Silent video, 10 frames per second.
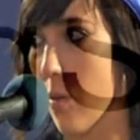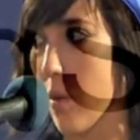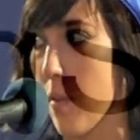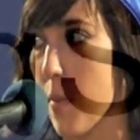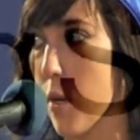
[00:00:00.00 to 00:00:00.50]

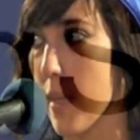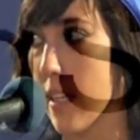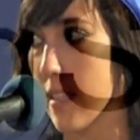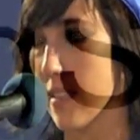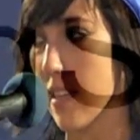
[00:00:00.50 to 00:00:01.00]
or the
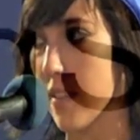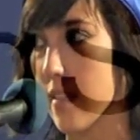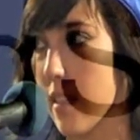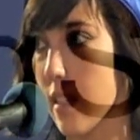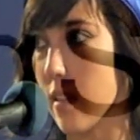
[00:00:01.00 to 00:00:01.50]
permanent and
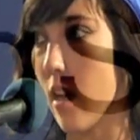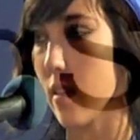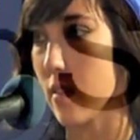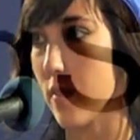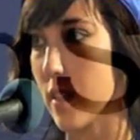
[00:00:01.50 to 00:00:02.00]
devastating
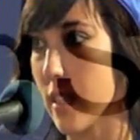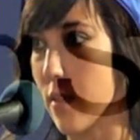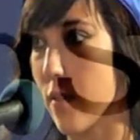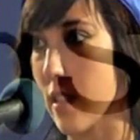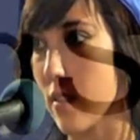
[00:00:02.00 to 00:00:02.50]
loss of our
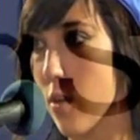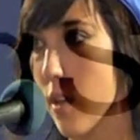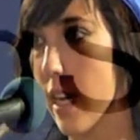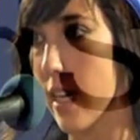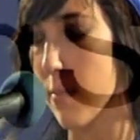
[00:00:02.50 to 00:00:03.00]
dear friends
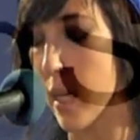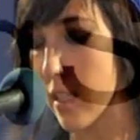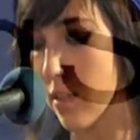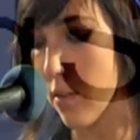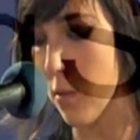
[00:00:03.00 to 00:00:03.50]
Jorge and
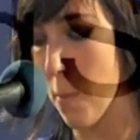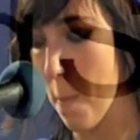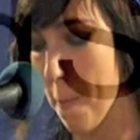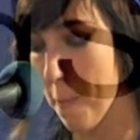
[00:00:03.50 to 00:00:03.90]
Michael.